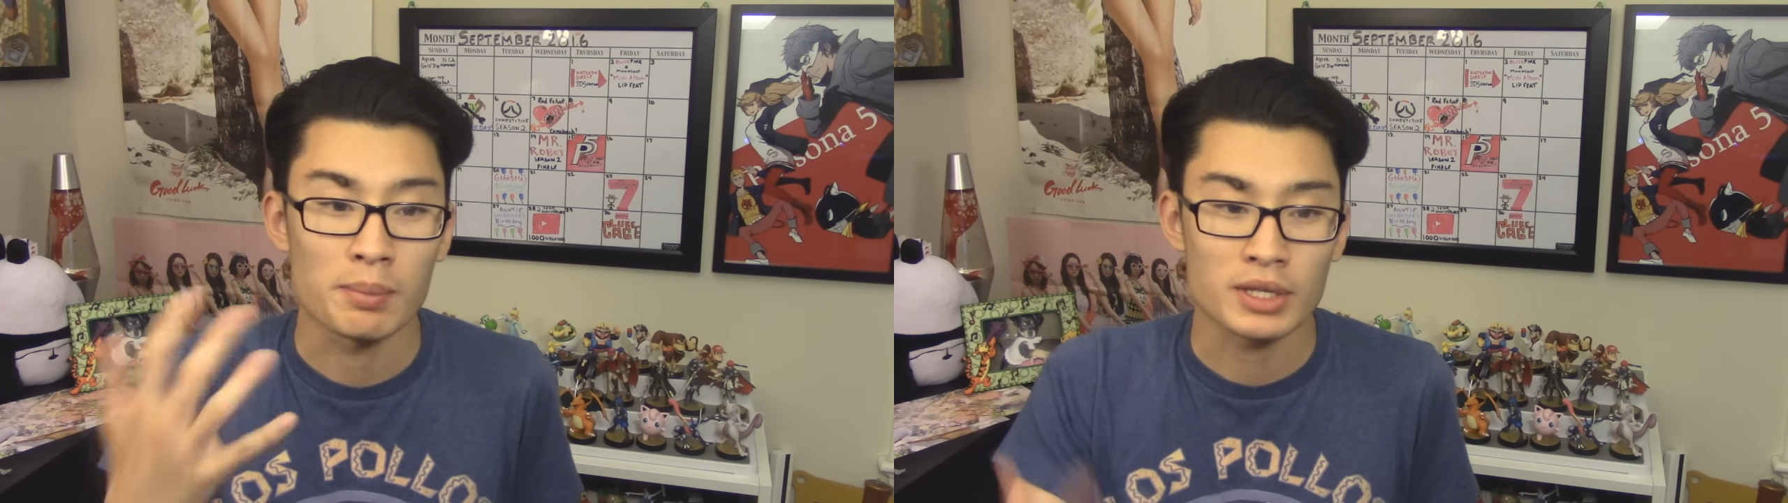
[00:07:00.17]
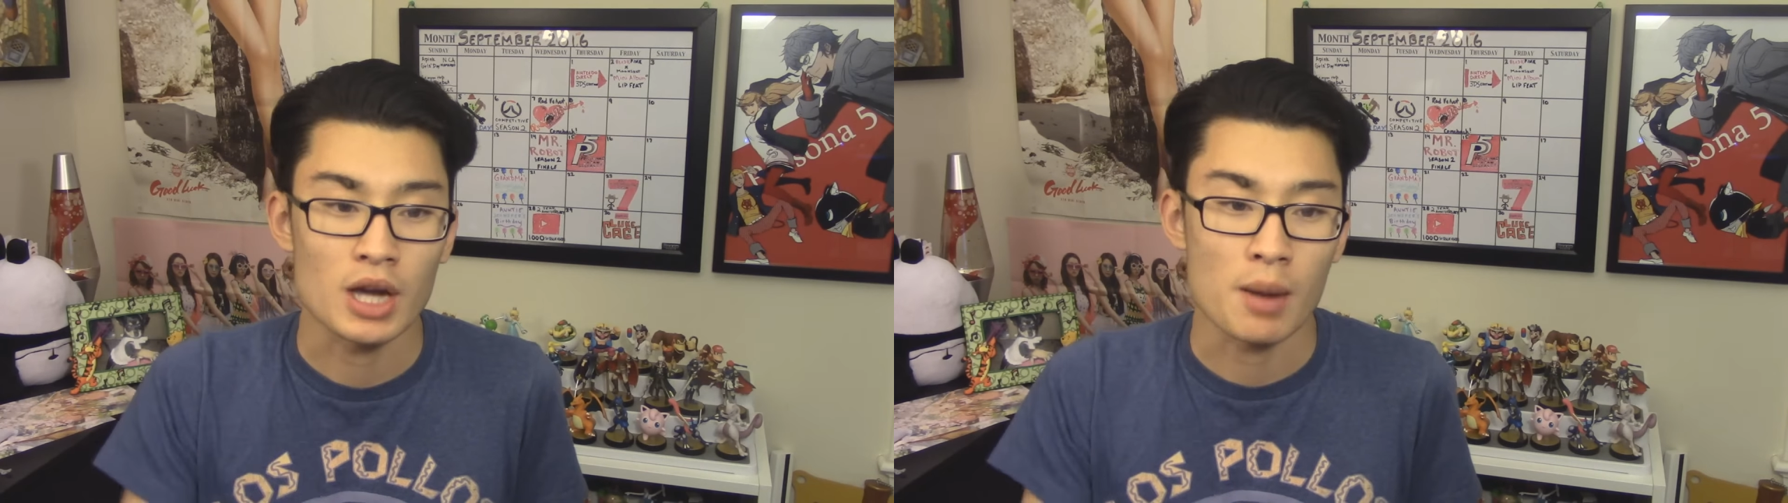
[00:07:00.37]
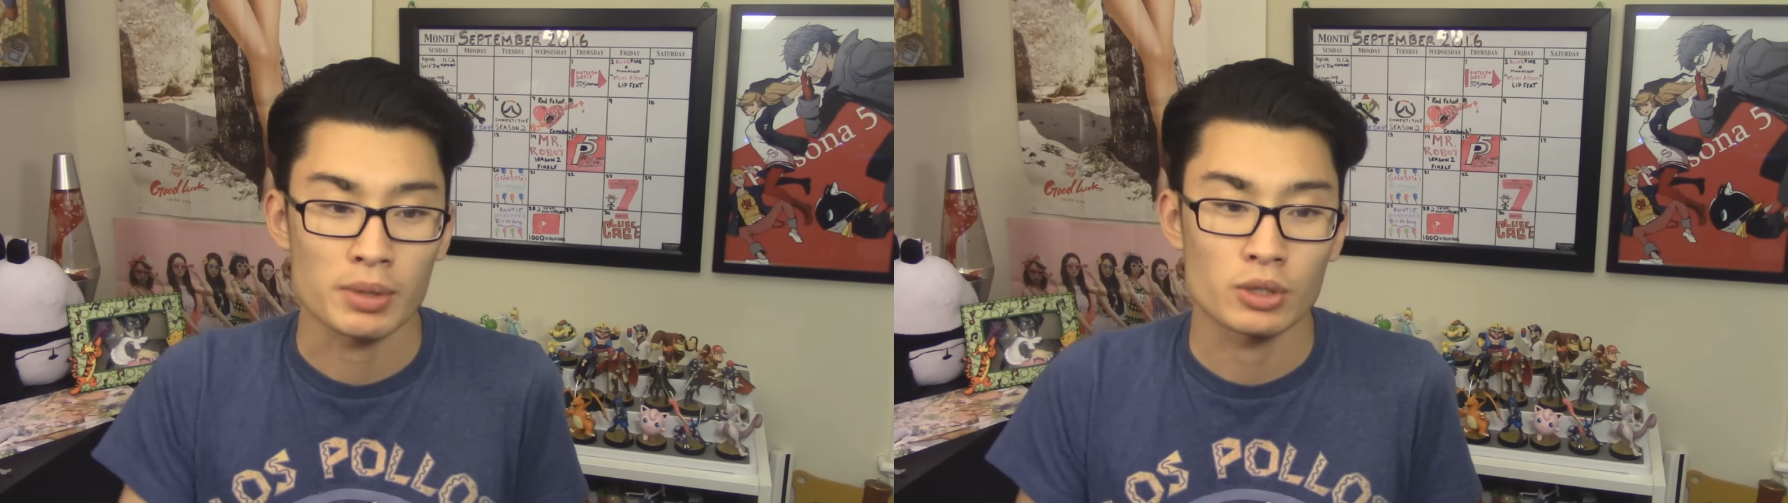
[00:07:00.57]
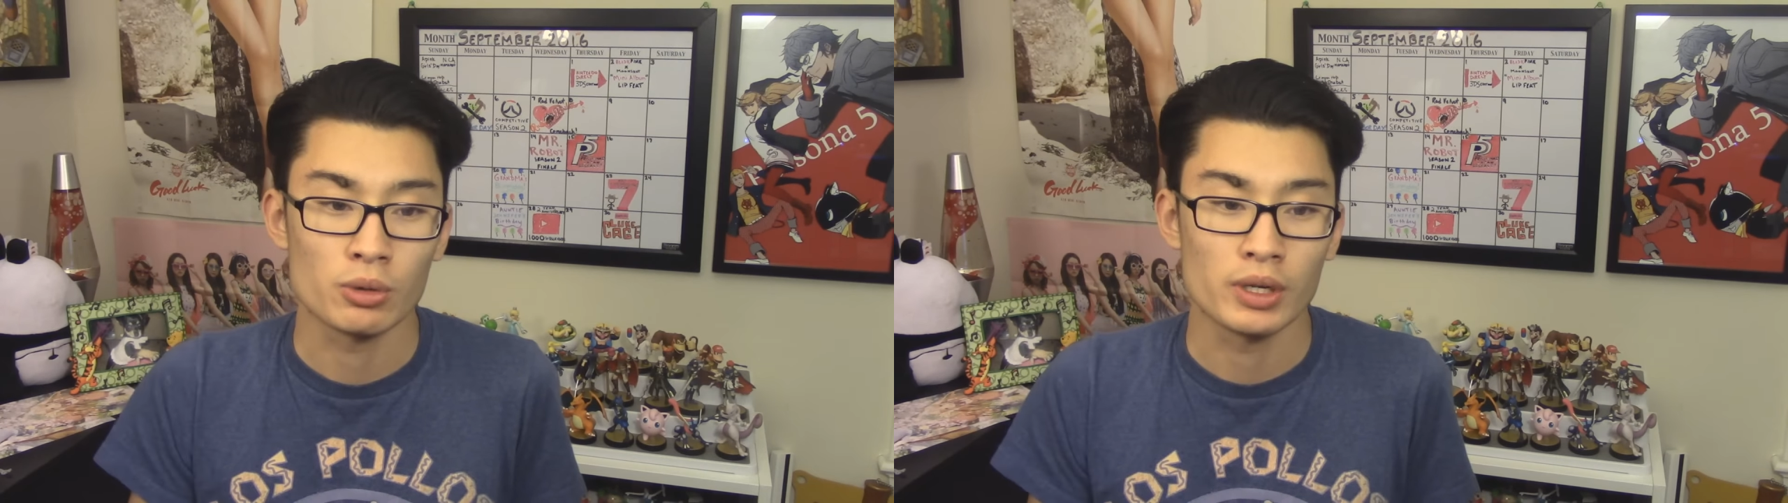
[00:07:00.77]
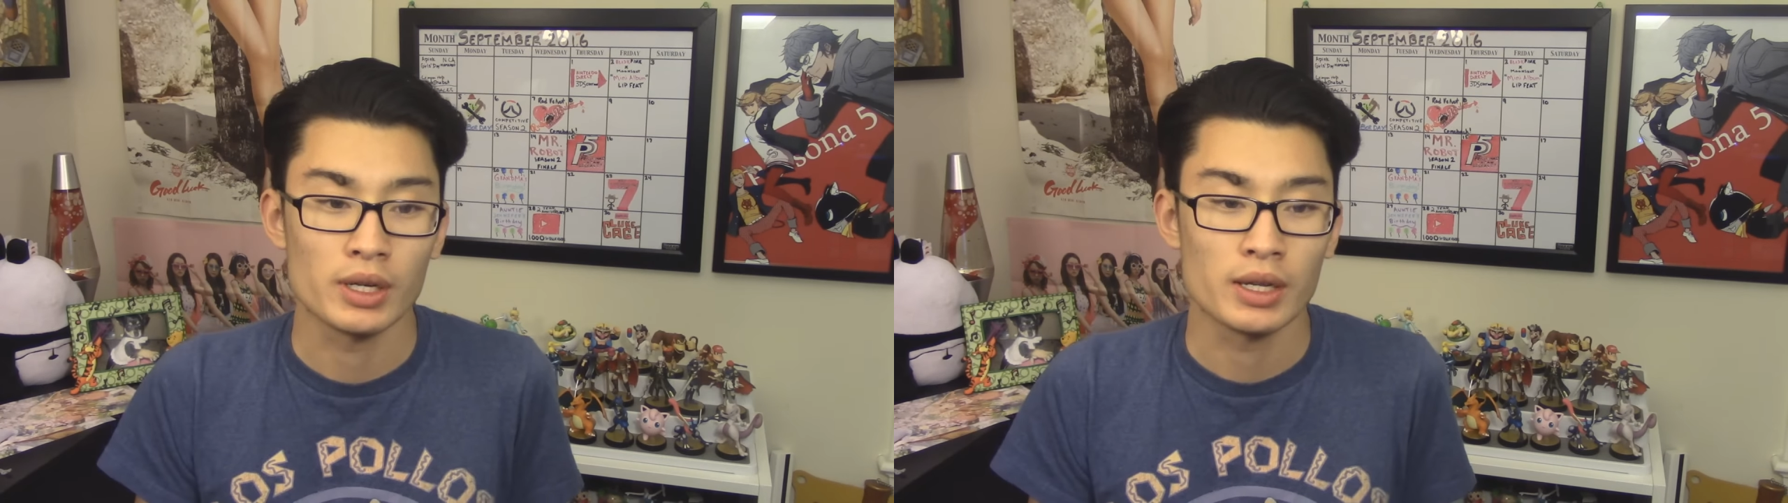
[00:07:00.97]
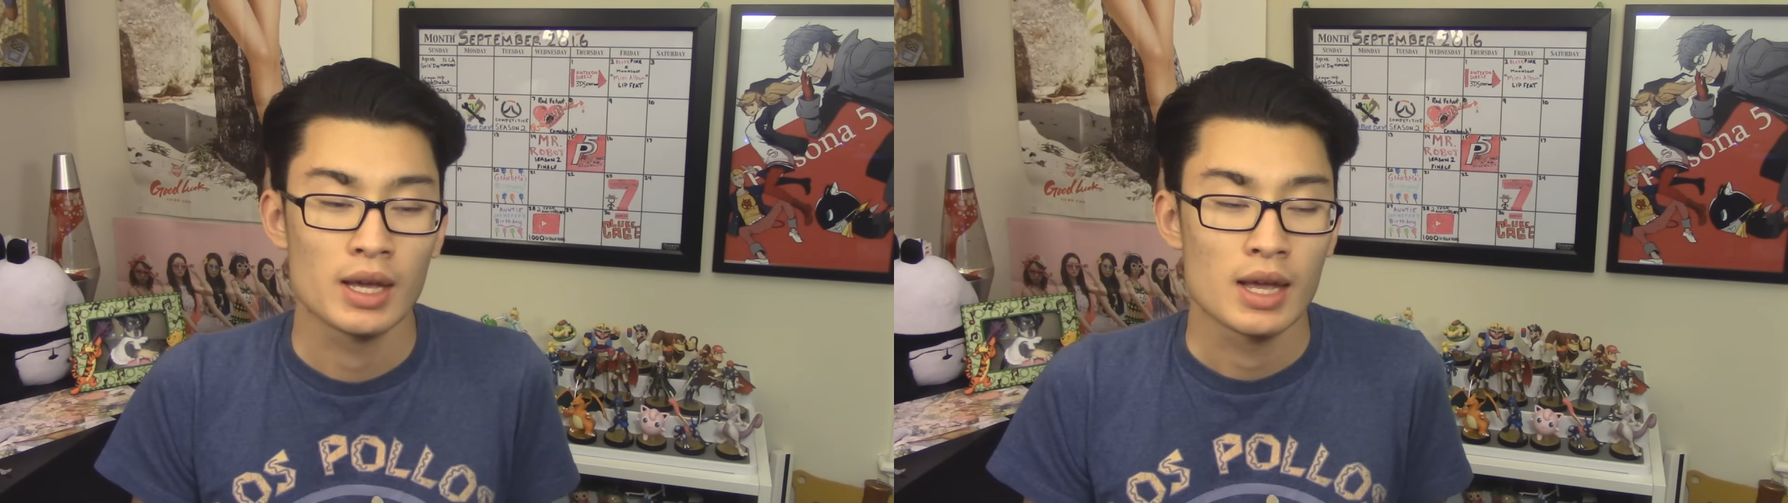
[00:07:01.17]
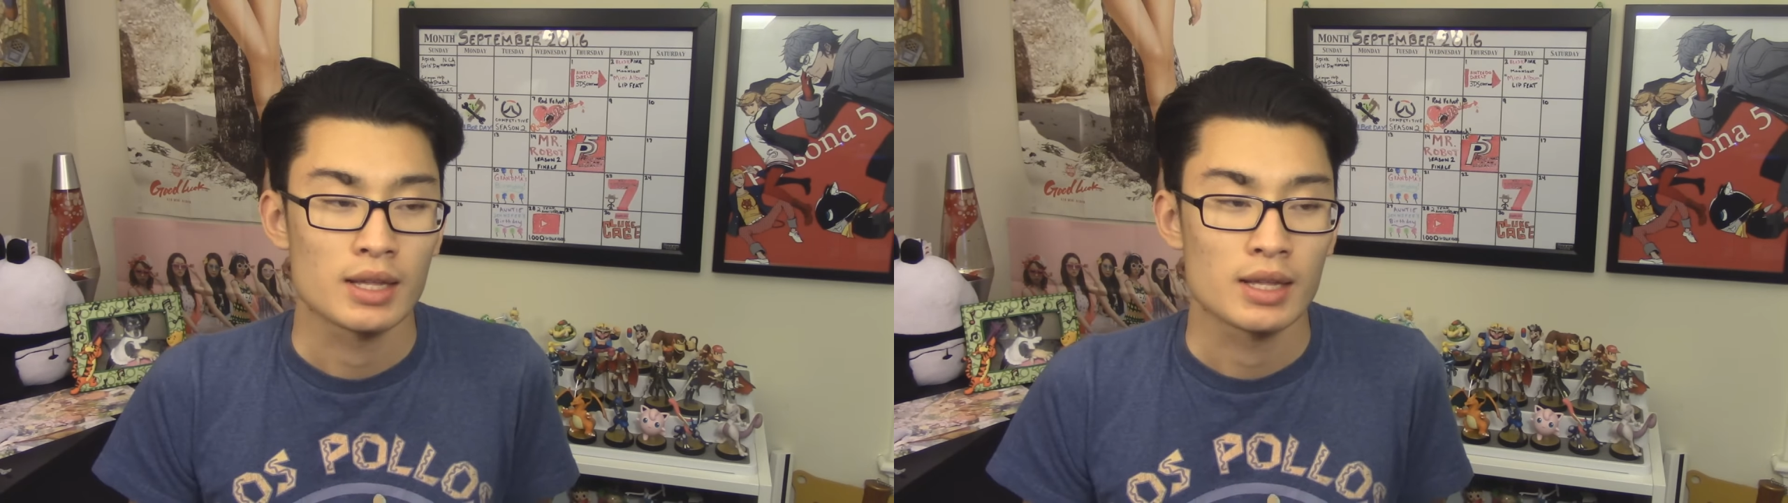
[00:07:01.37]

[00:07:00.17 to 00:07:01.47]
missed opportunity